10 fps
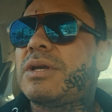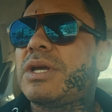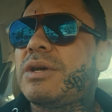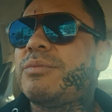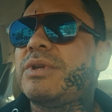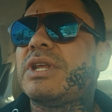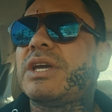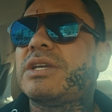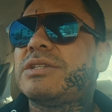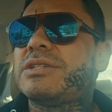it'll be
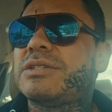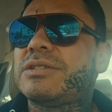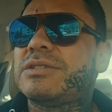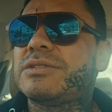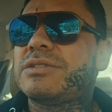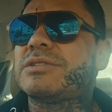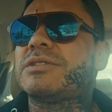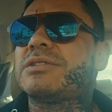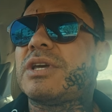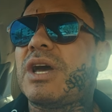nice just
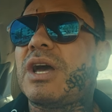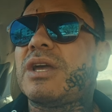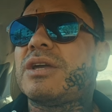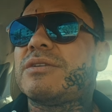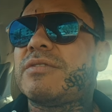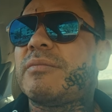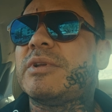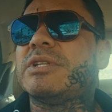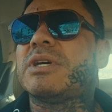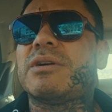to say hi if I'm
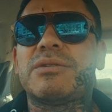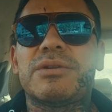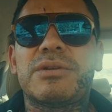in town.